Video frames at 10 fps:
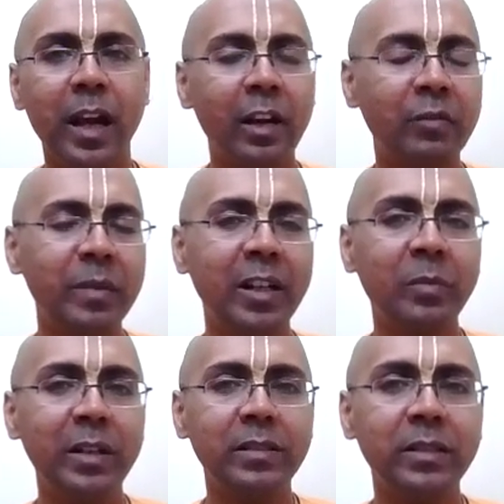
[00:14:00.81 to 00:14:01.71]
I have made
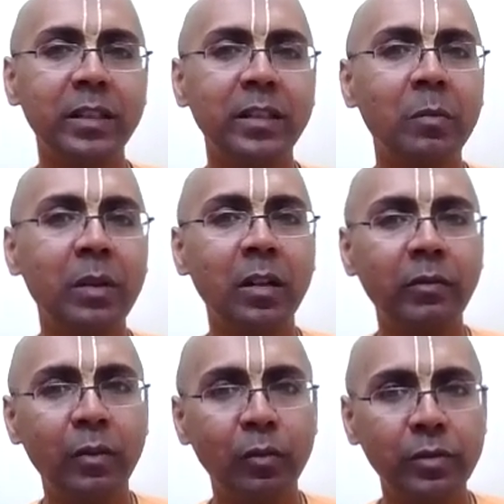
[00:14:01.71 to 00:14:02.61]
my city in the middle
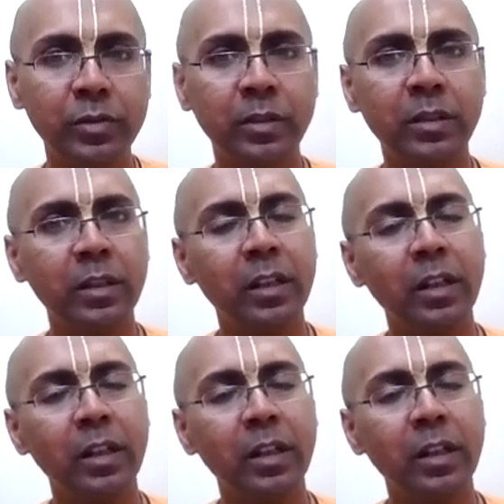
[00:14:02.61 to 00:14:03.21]
of the ocean.